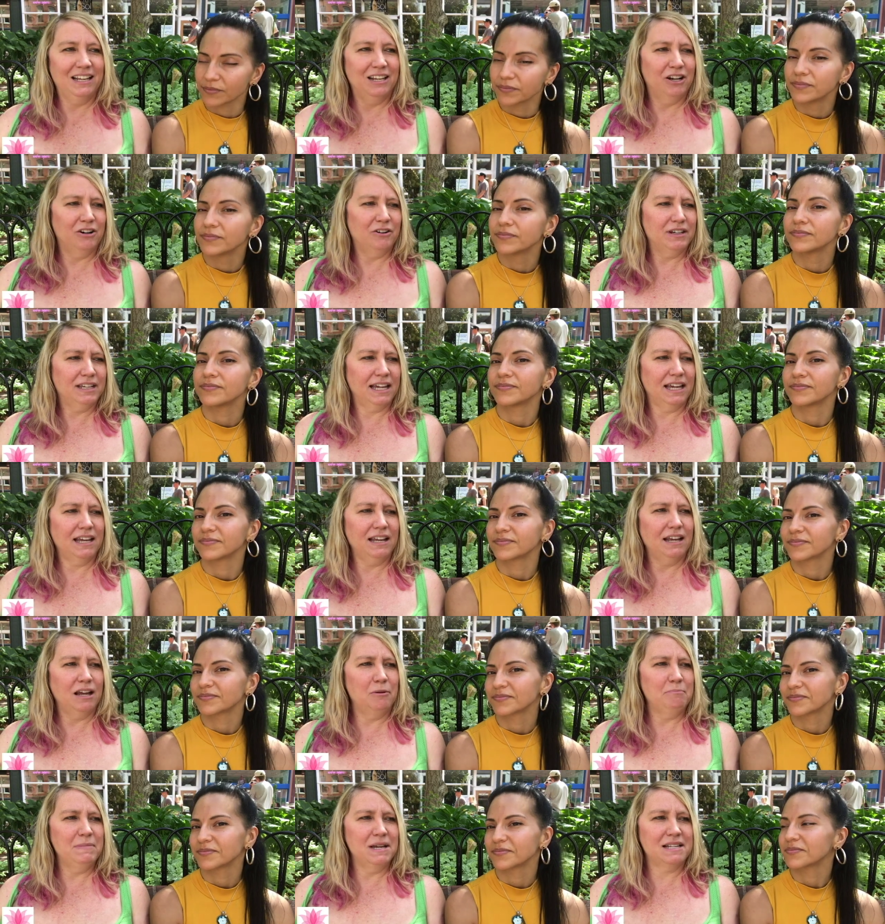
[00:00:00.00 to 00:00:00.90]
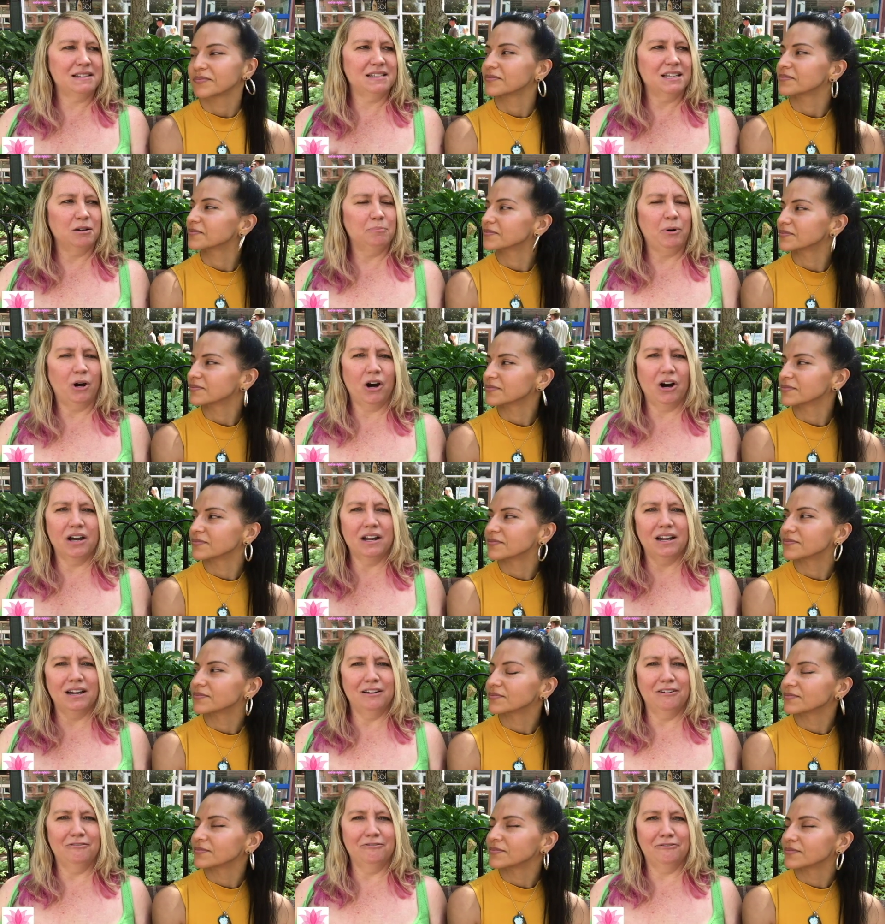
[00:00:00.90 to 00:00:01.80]
Speaker 1: you know, get a mixing
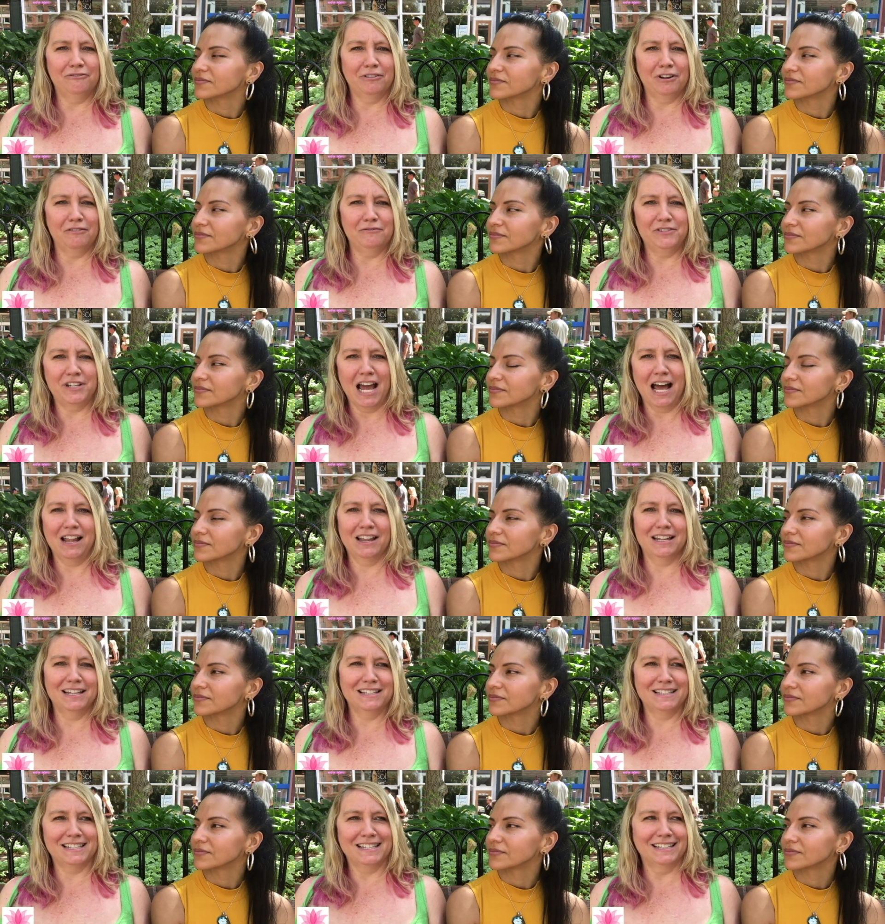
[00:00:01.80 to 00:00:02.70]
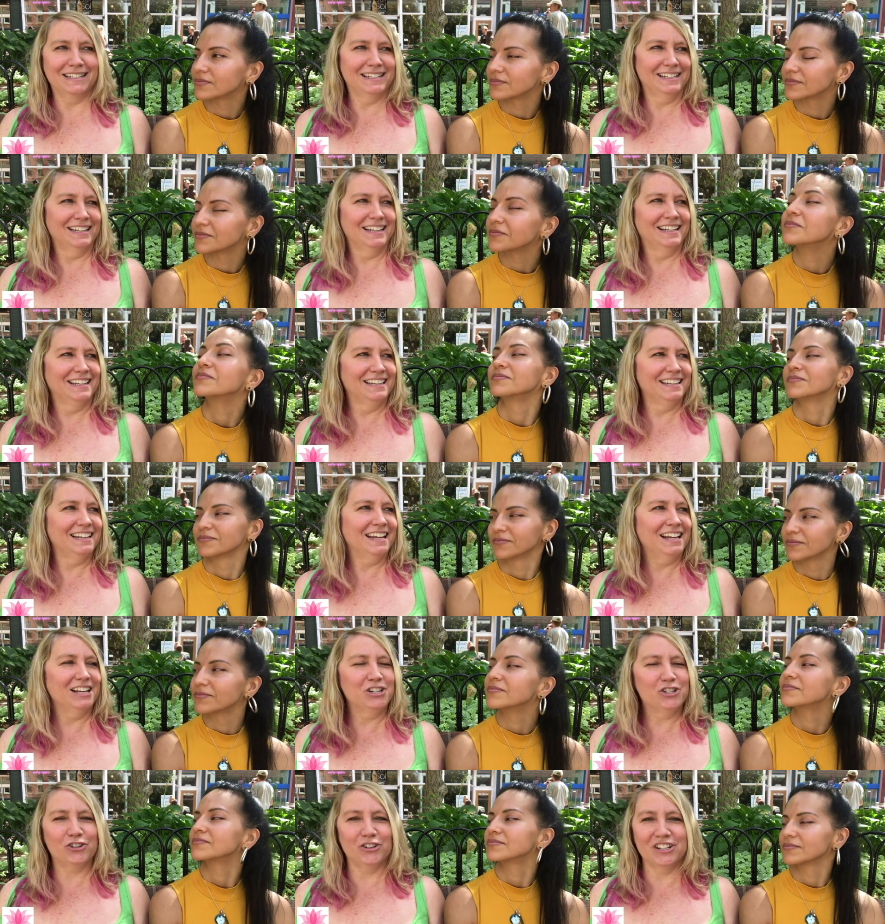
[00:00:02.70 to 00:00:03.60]
pot of, of talents and,
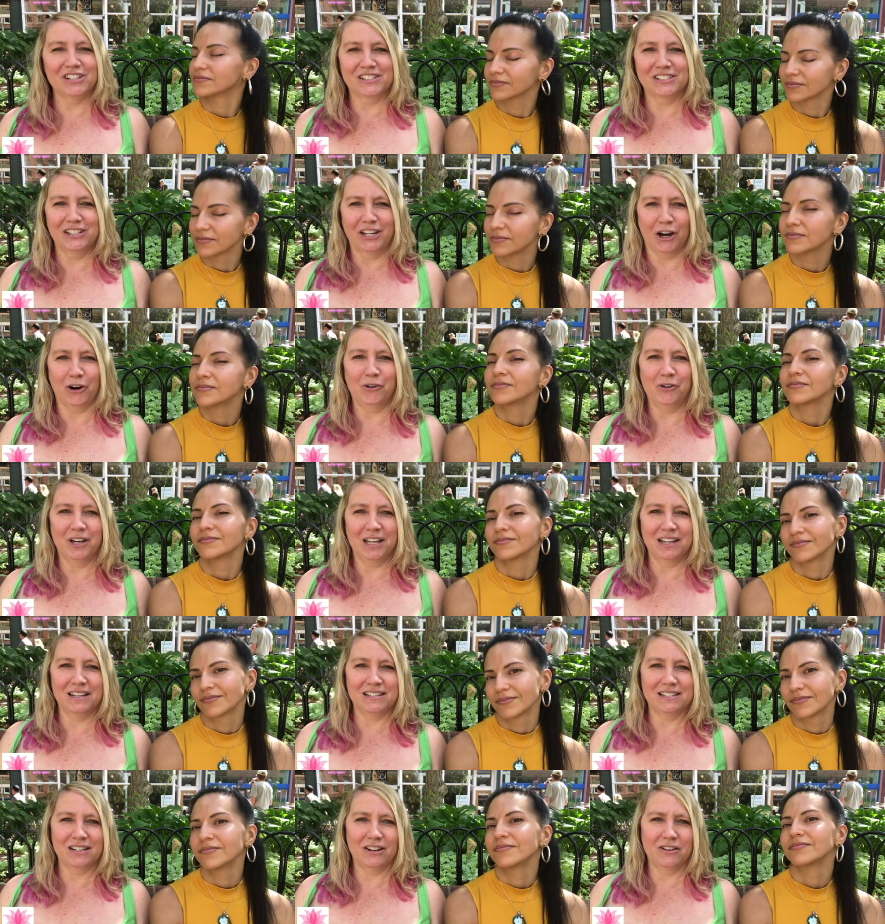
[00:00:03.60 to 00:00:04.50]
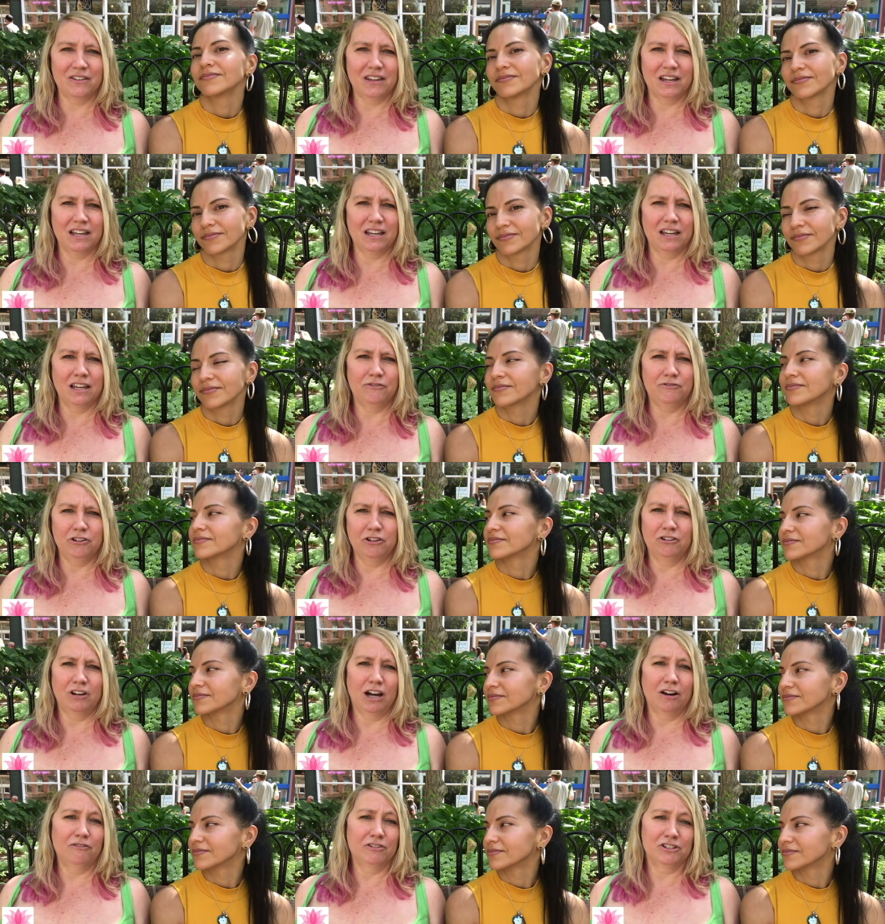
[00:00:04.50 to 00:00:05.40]
and interests going so that if
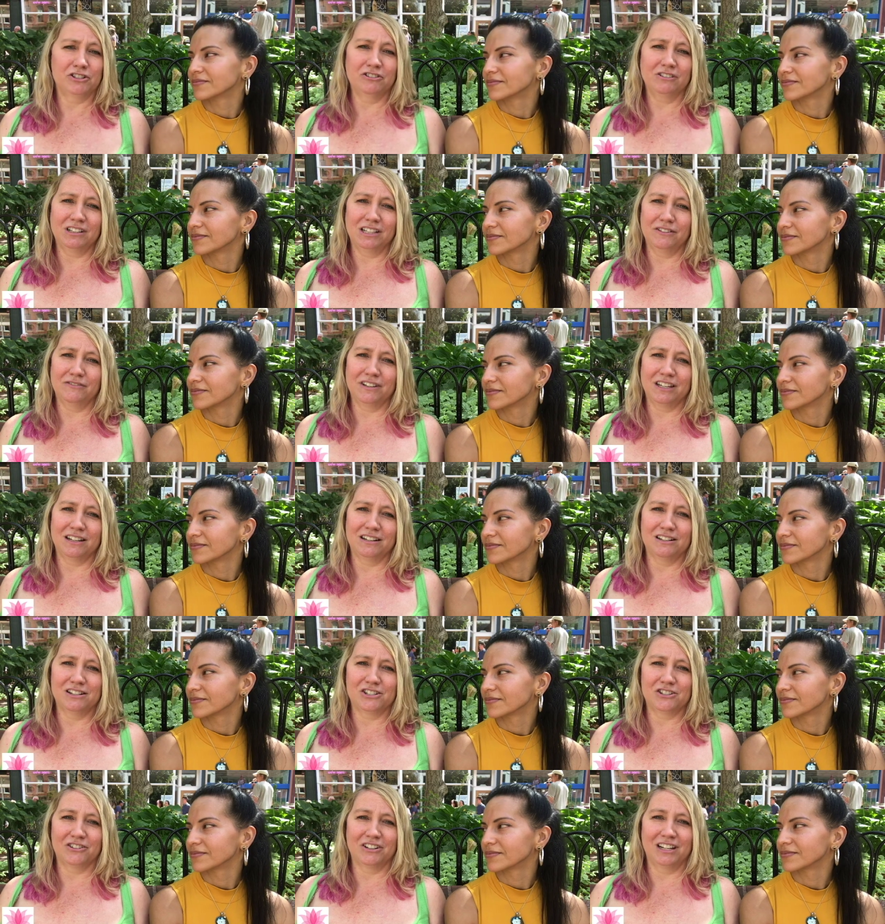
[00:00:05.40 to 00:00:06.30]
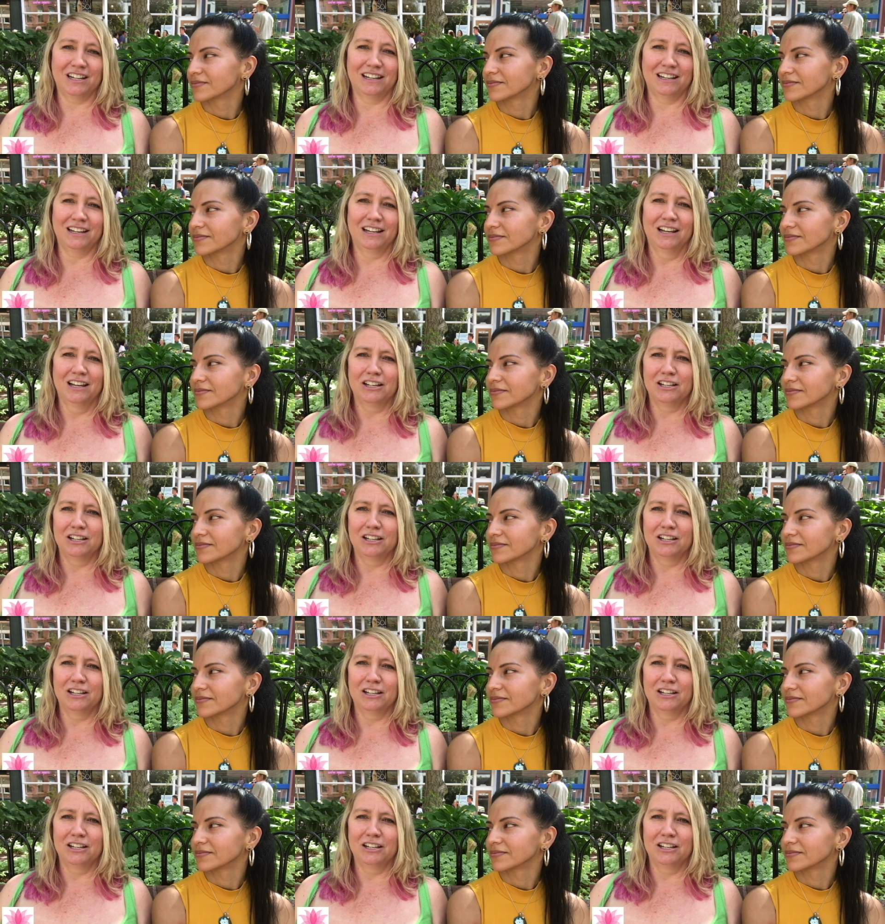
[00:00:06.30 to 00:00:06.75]
you ever do leave the industry,